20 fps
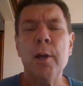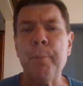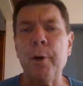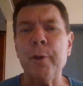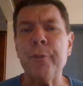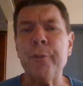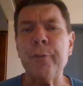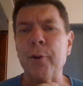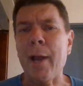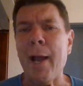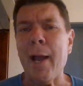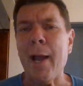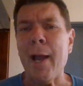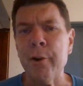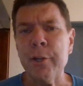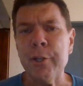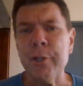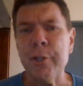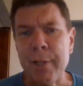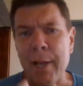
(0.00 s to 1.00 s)
both for
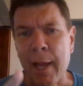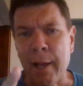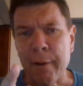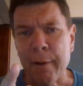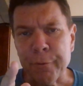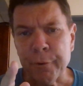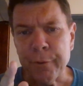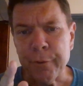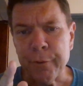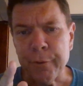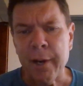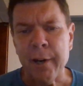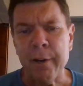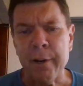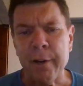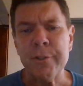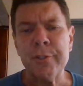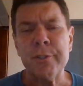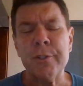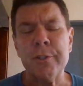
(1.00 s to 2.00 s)
our good and for
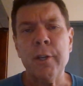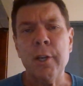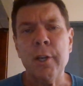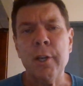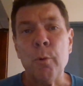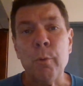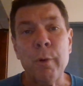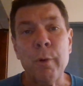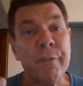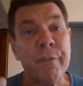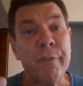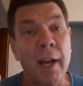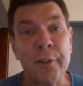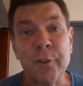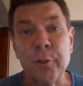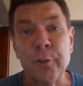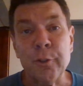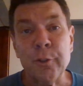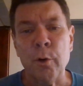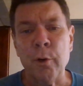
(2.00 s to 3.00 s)
theirs. We've
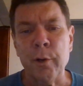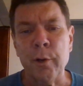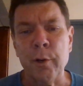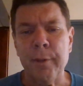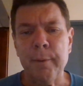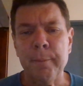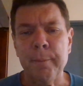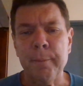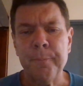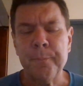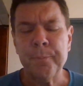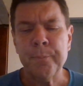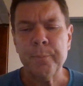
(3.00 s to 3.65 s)
got to warn them.